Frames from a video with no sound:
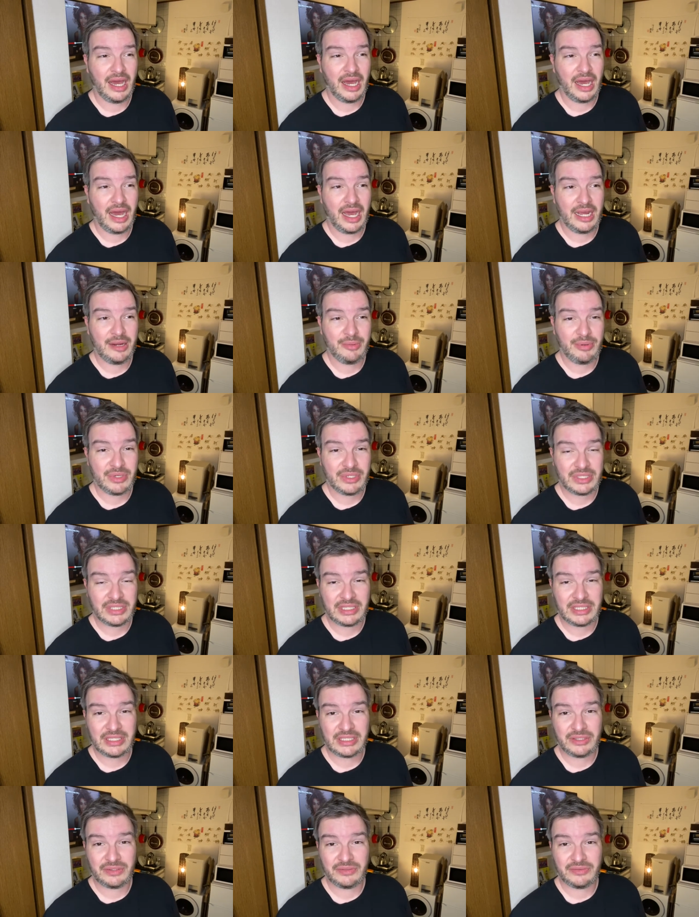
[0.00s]
I
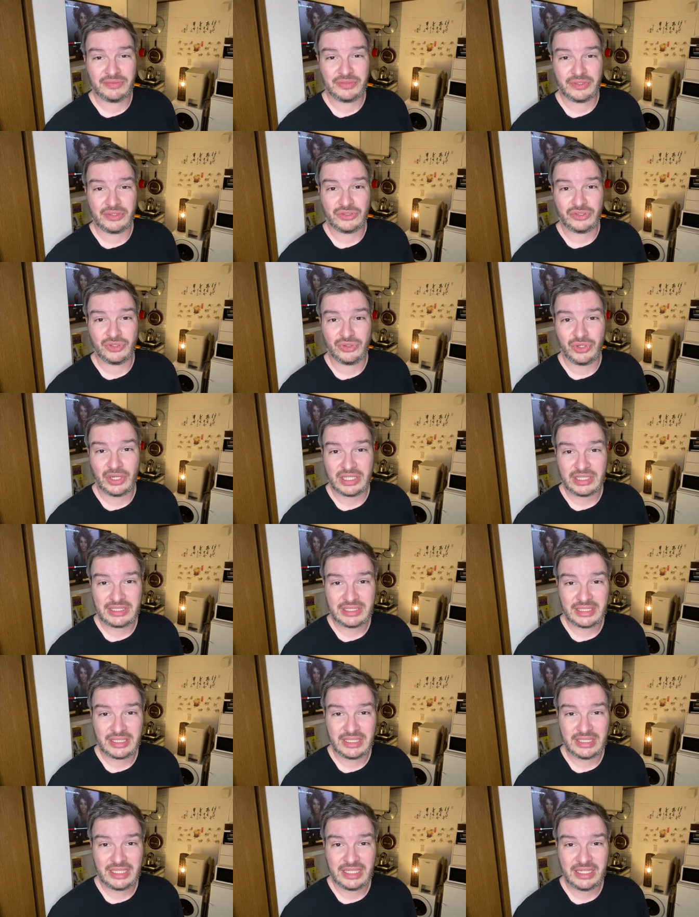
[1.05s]
personally don't feel trust
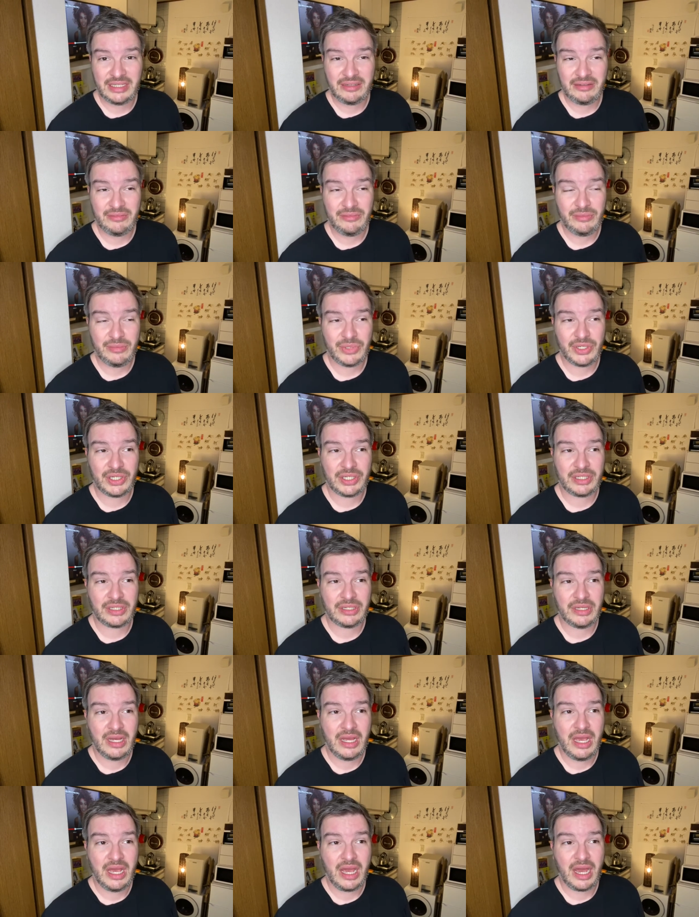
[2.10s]
in him, but
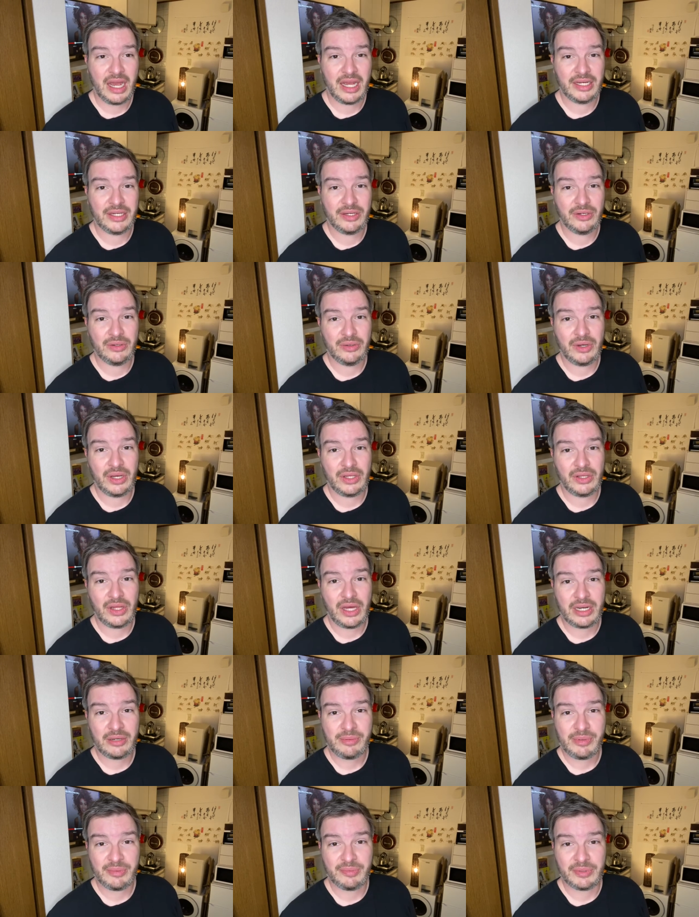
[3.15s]
I know a lot
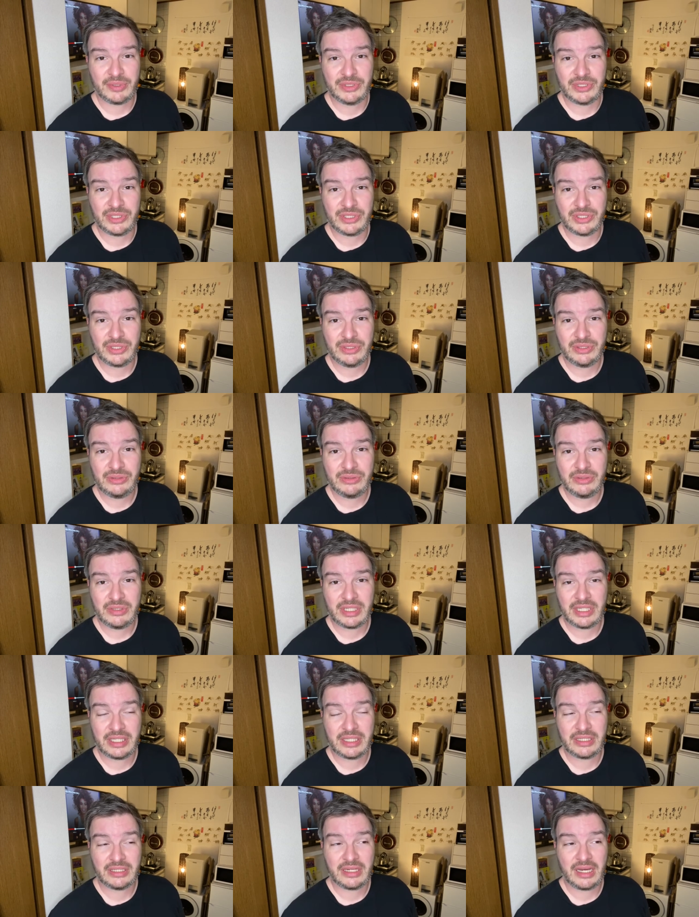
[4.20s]
of people do,
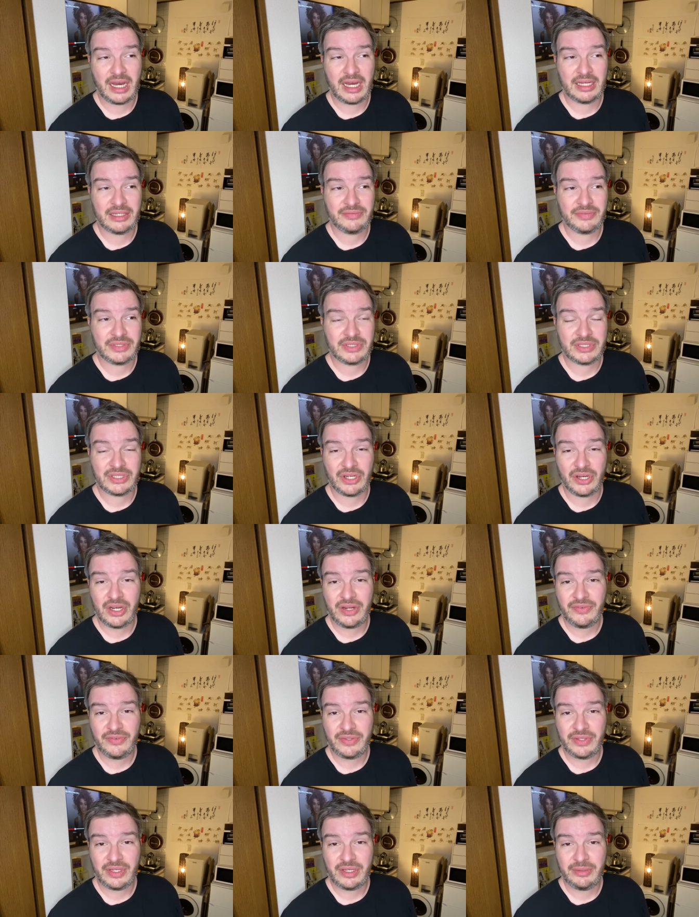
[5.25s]
and I feel sorry
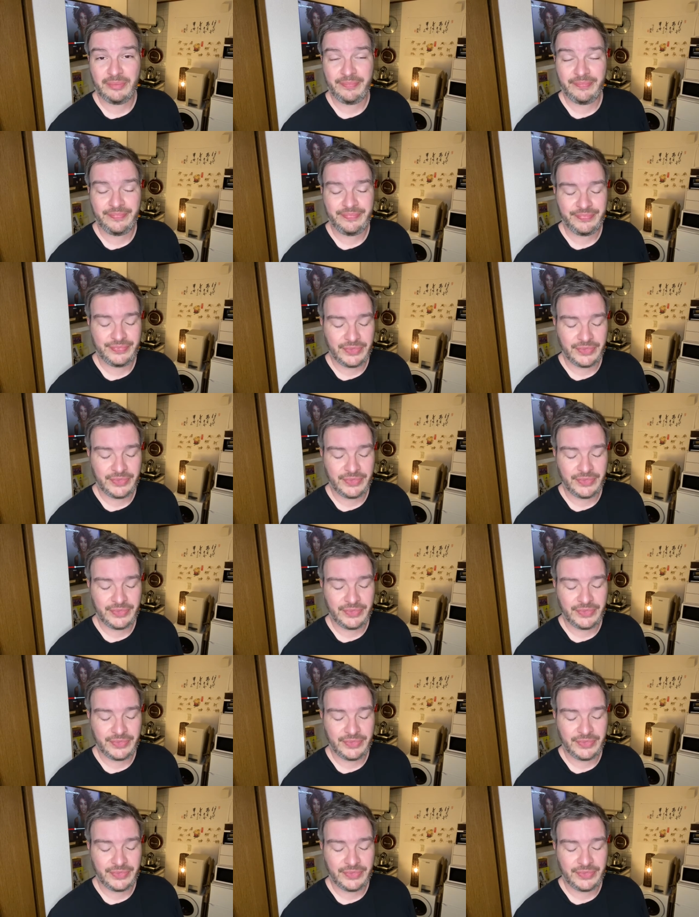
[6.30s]
for them